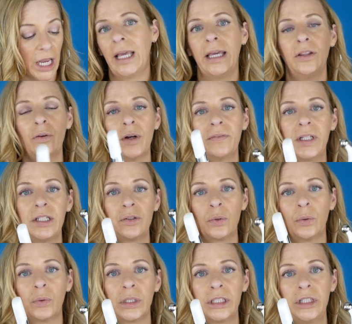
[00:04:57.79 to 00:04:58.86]
Either of these
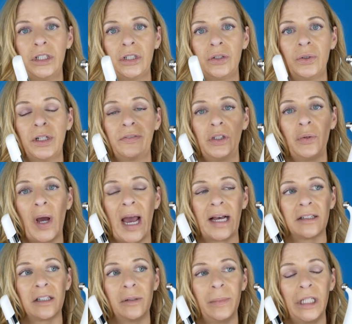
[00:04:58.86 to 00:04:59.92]
will really do, and if you
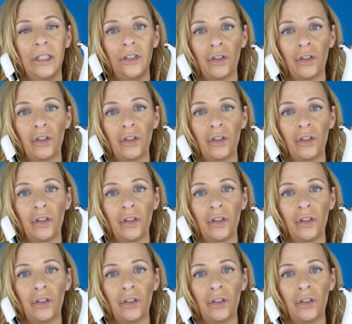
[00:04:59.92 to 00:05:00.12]
asked me,